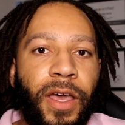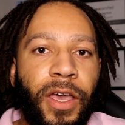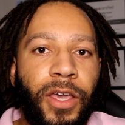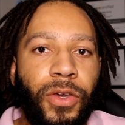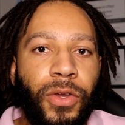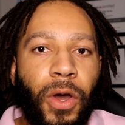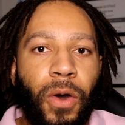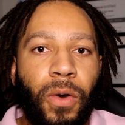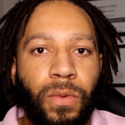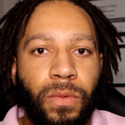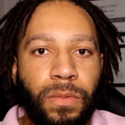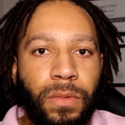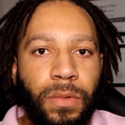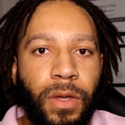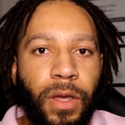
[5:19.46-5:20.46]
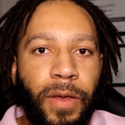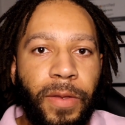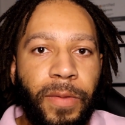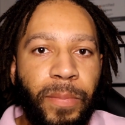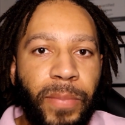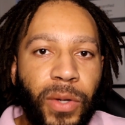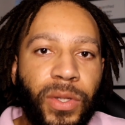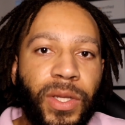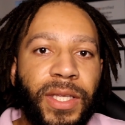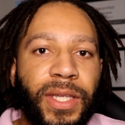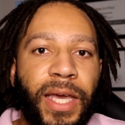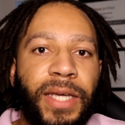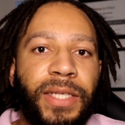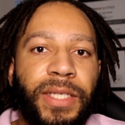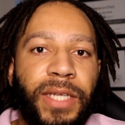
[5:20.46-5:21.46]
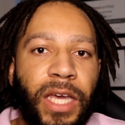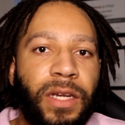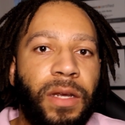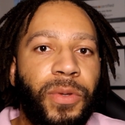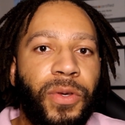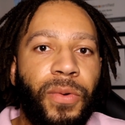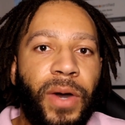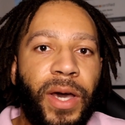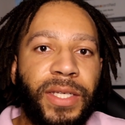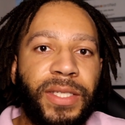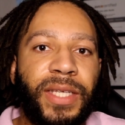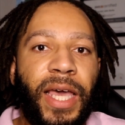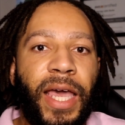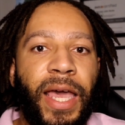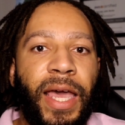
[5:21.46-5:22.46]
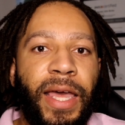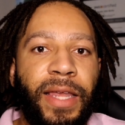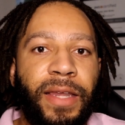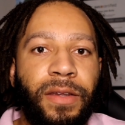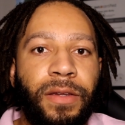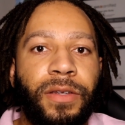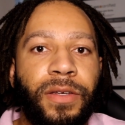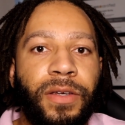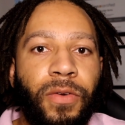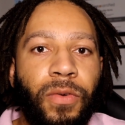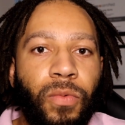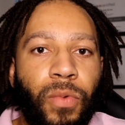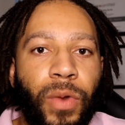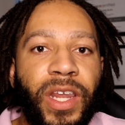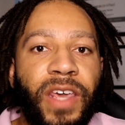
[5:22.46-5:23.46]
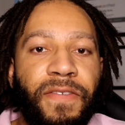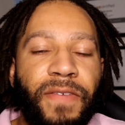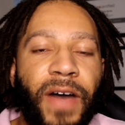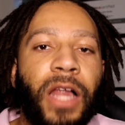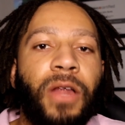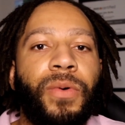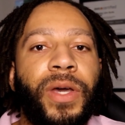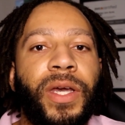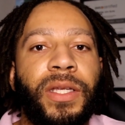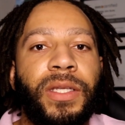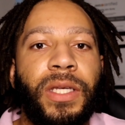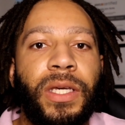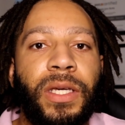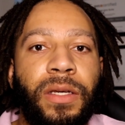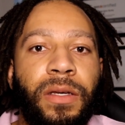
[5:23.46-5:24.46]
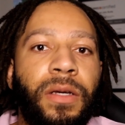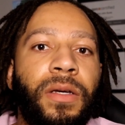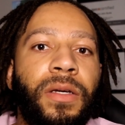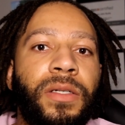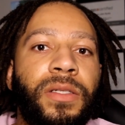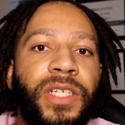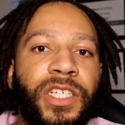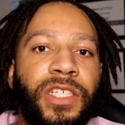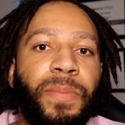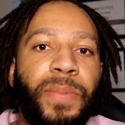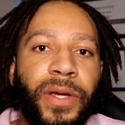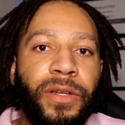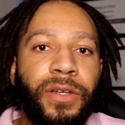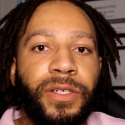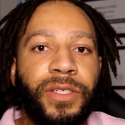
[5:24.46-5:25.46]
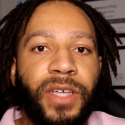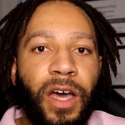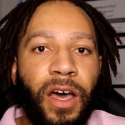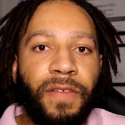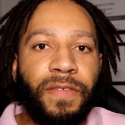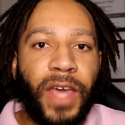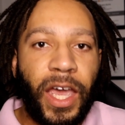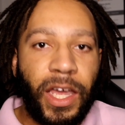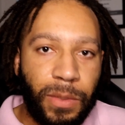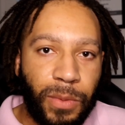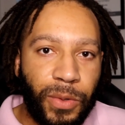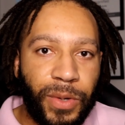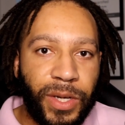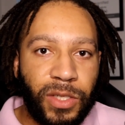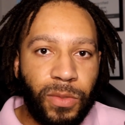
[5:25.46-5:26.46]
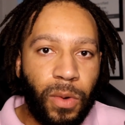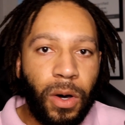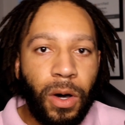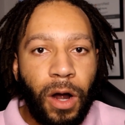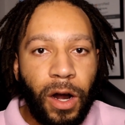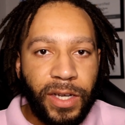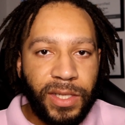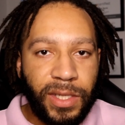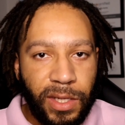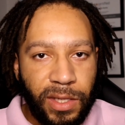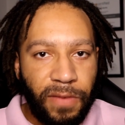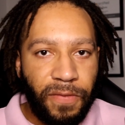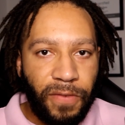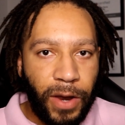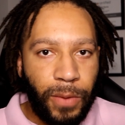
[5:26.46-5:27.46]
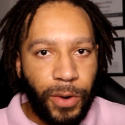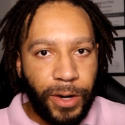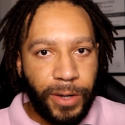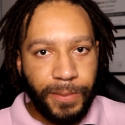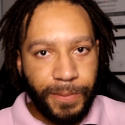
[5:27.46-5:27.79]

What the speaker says: you know, building things in AWS and really following the 6 pillars of the AWS well-architected framework.